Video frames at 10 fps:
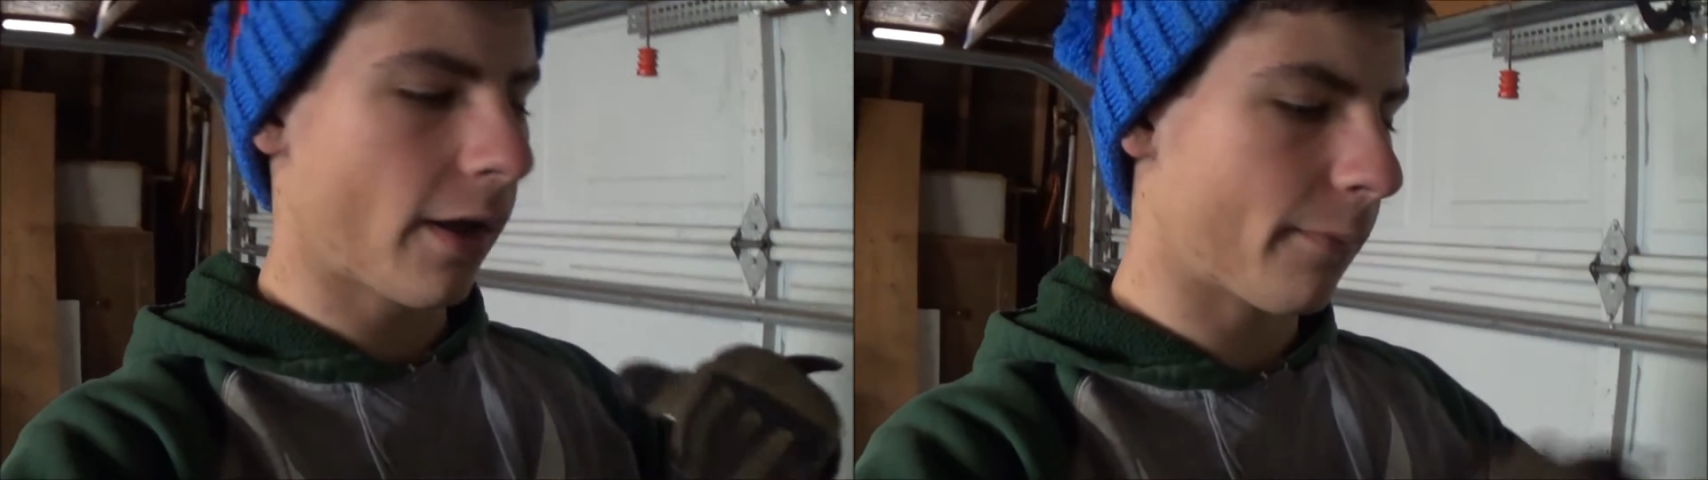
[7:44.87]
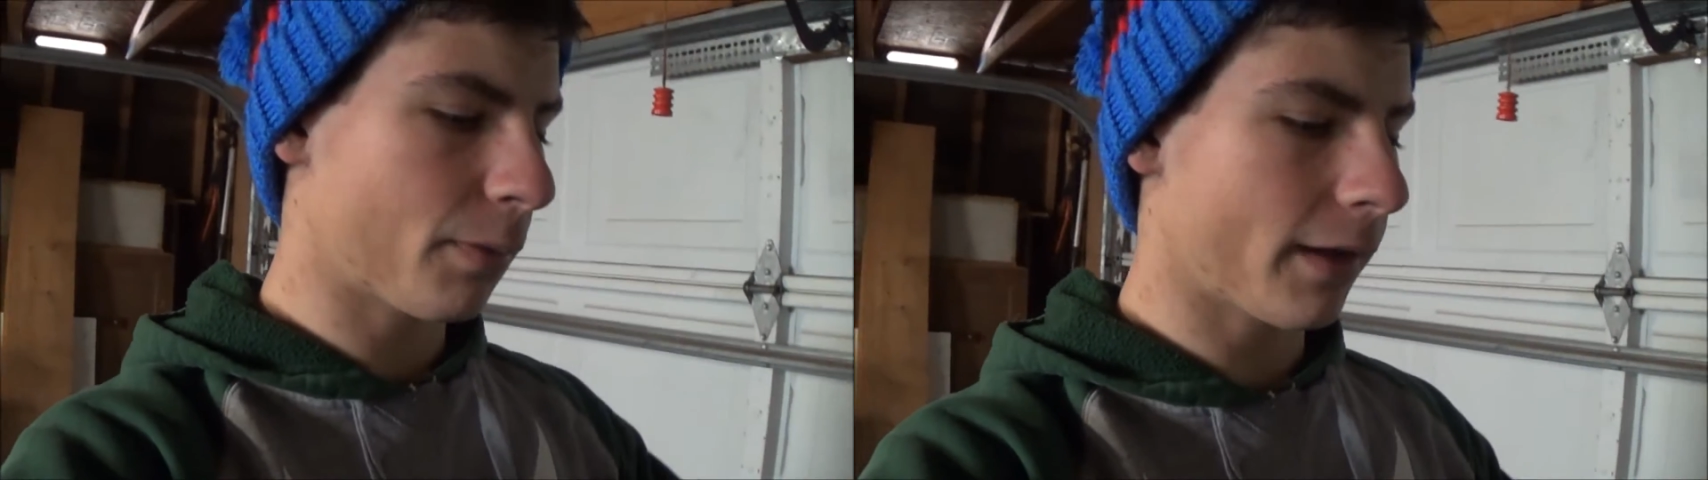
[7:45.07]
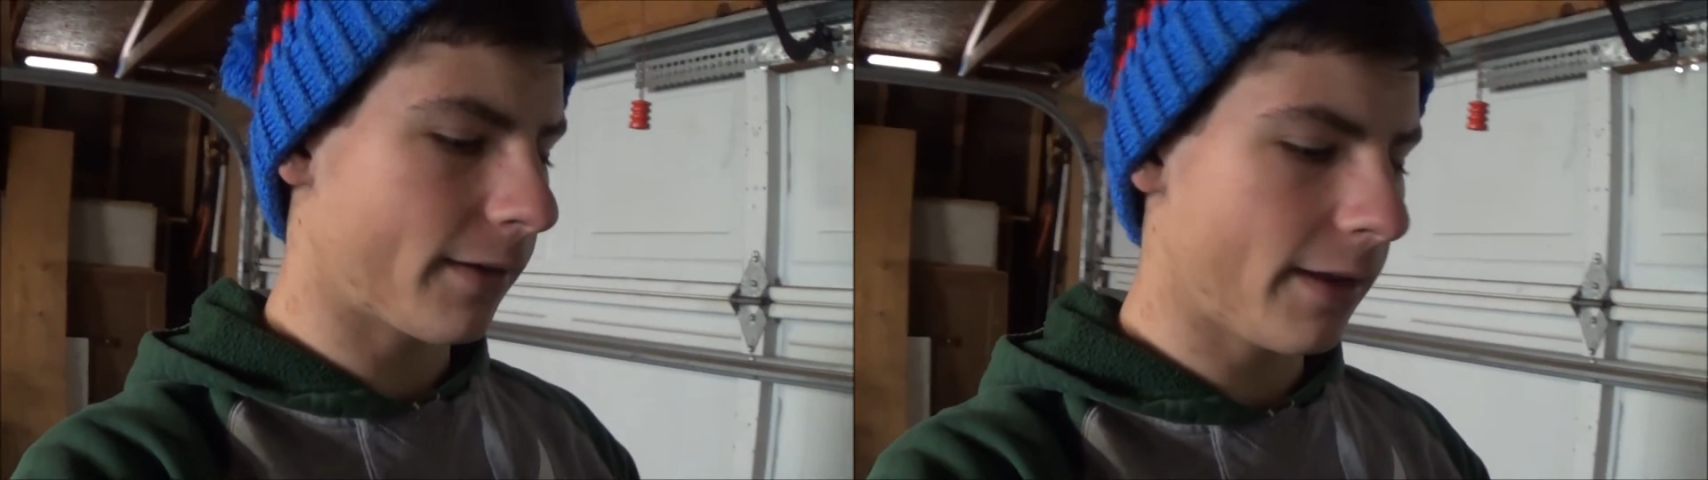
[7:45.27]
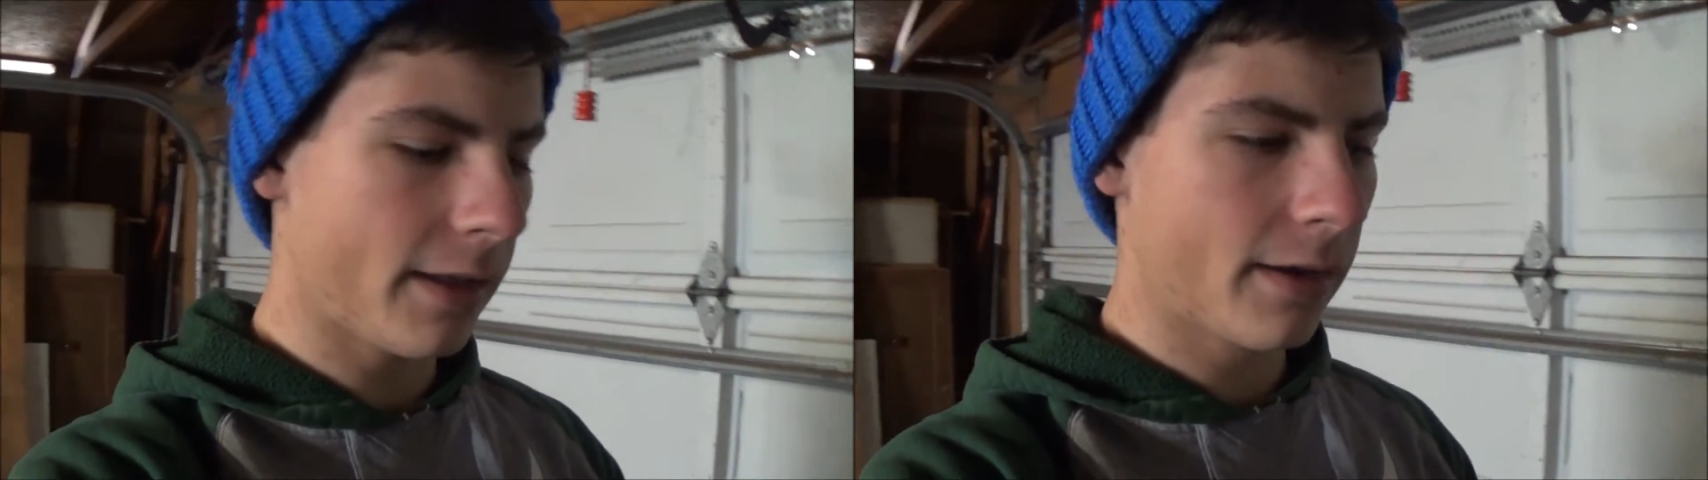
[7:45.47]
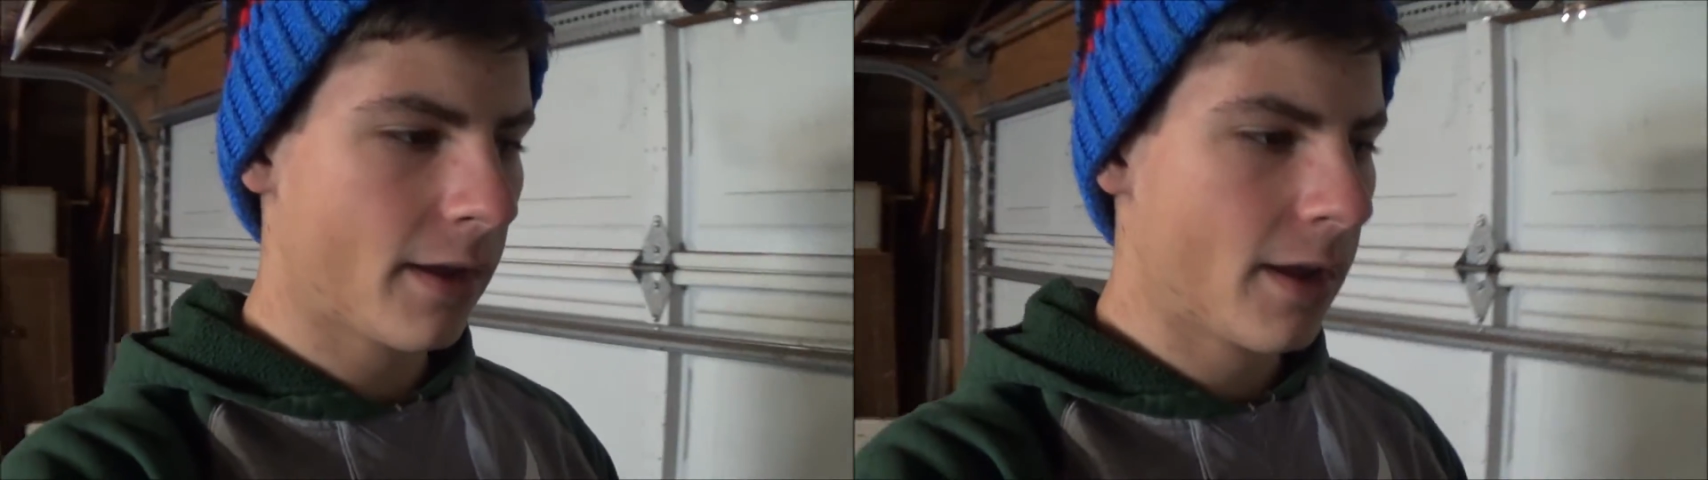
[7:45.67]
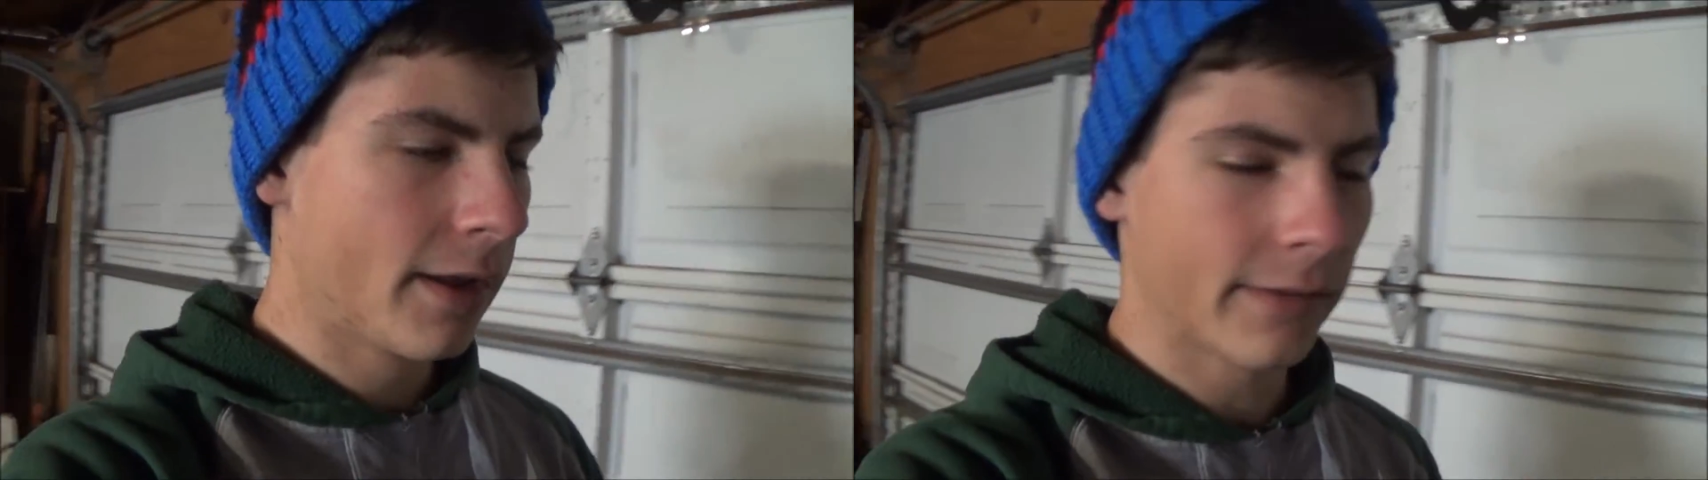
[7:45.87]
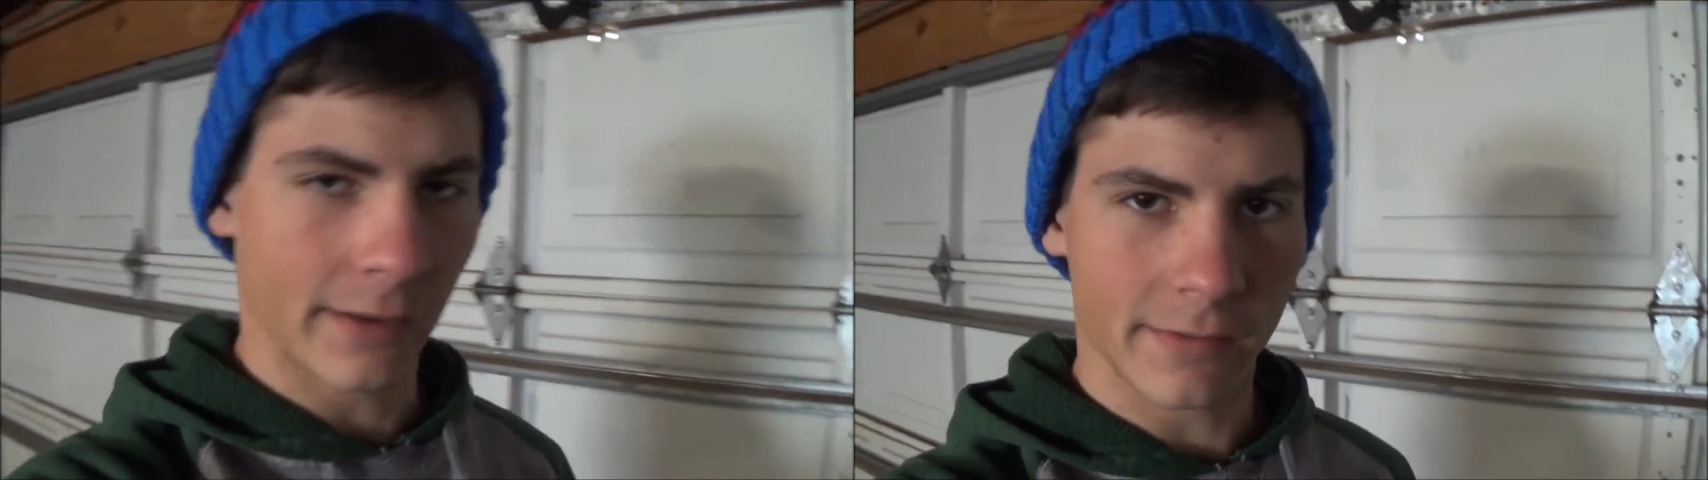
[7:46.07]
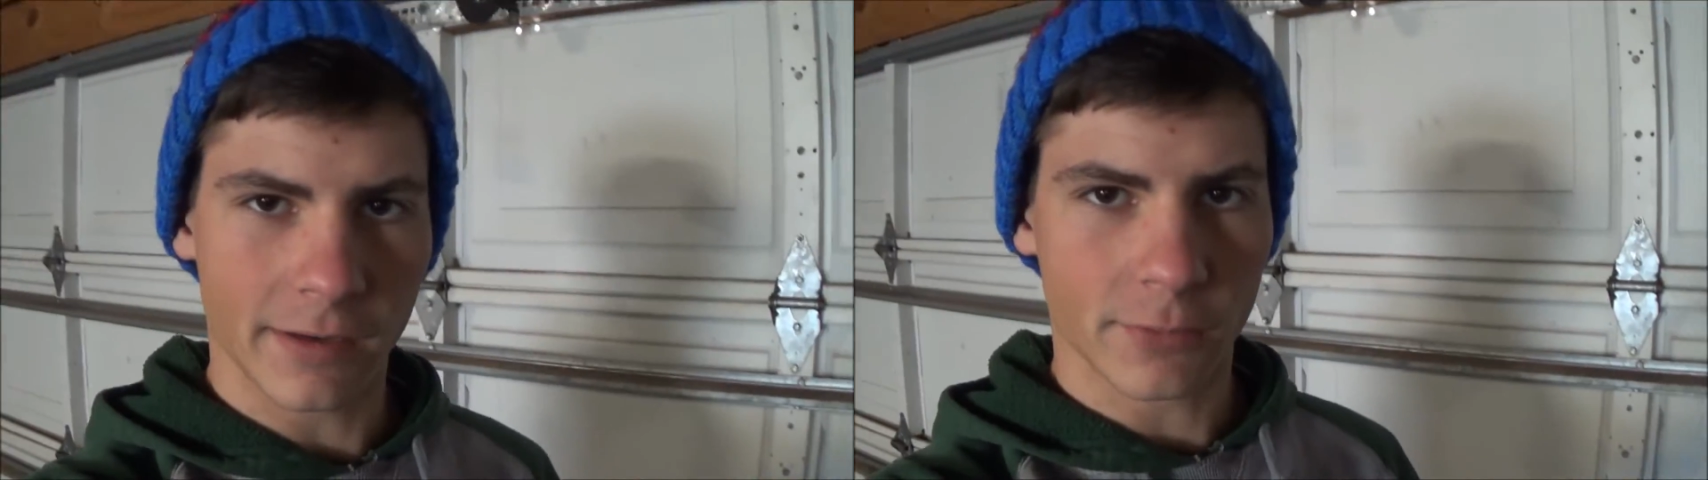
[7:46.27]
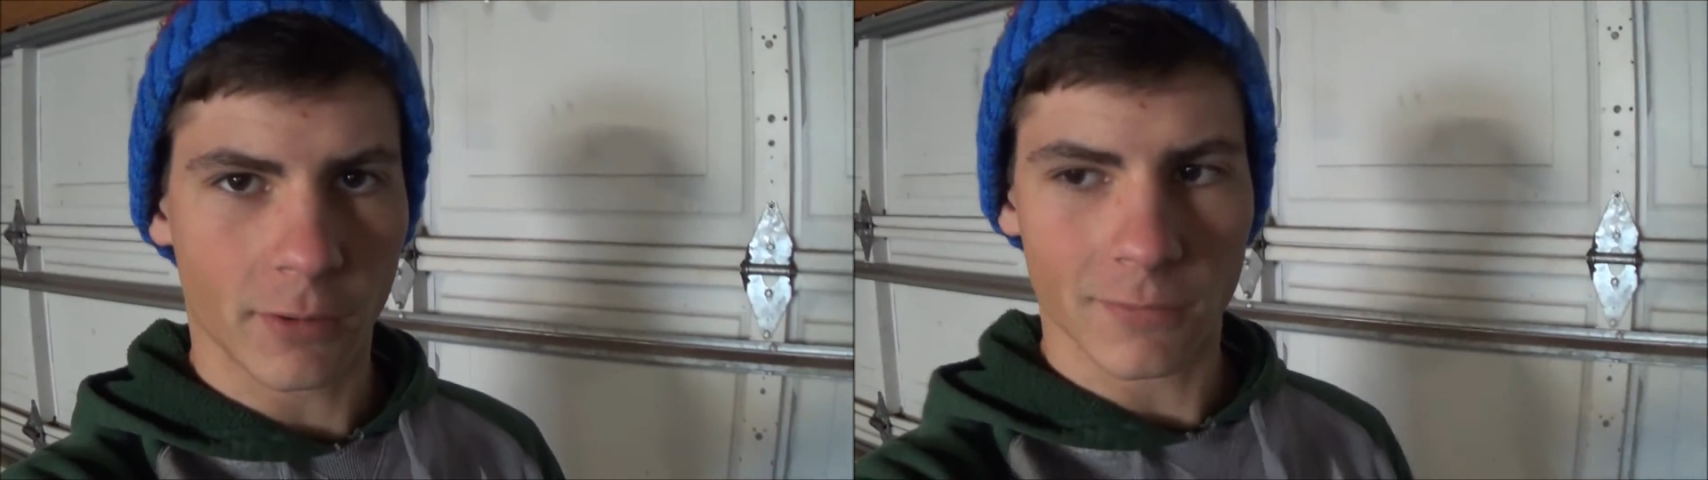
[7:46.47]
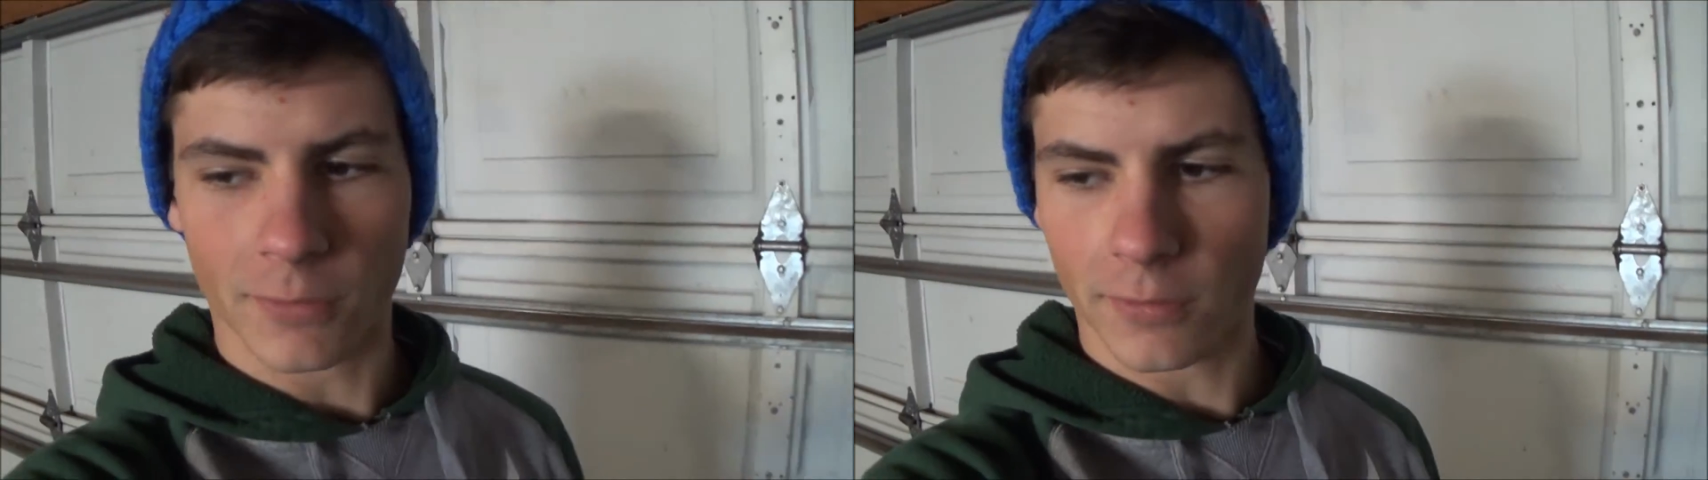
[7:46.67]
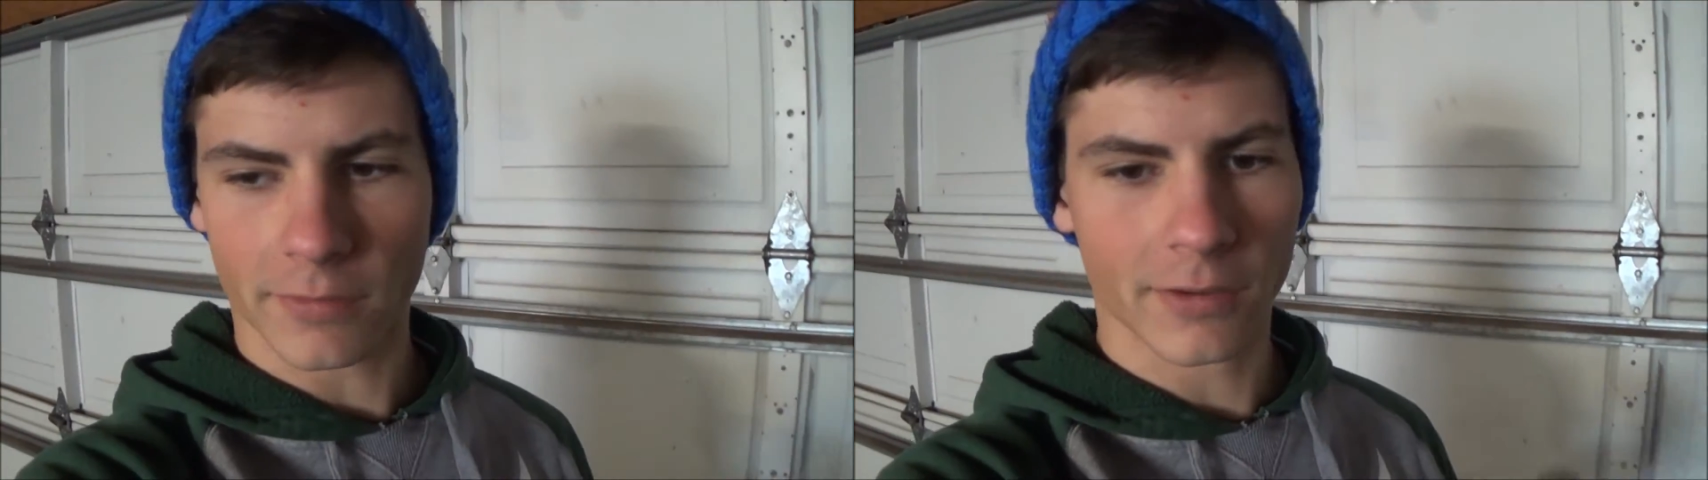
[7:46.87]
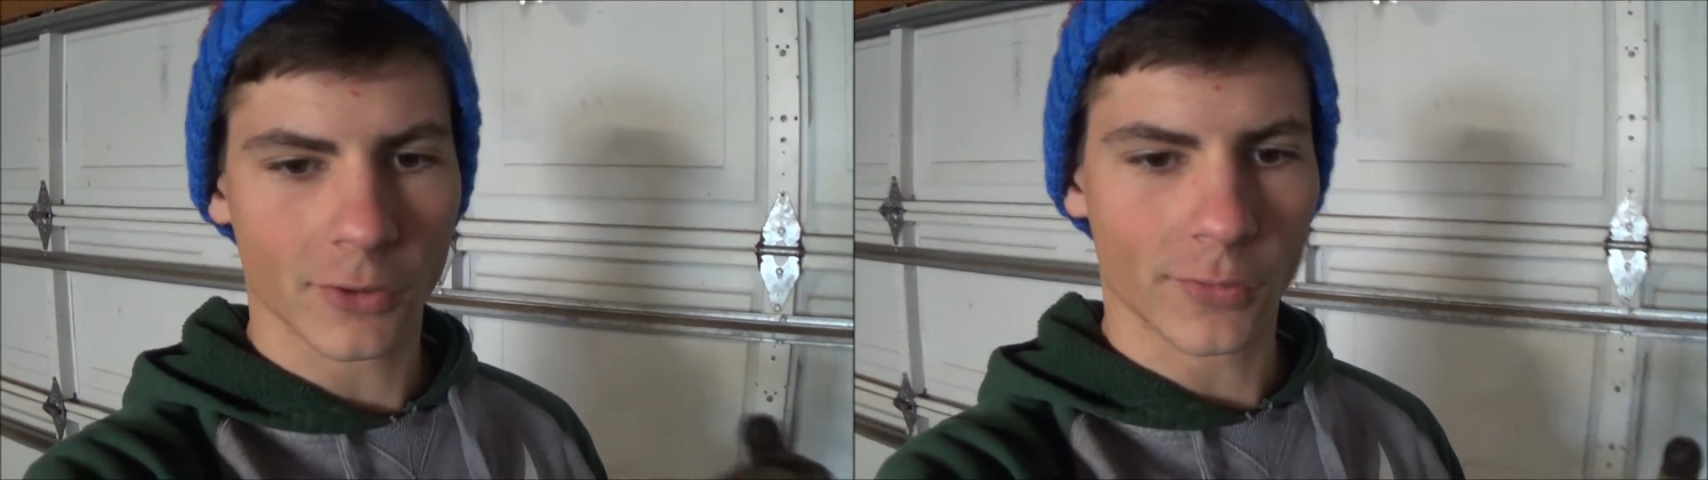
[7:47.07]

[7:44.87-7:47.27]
I plugged it in, tested it, 12 volts,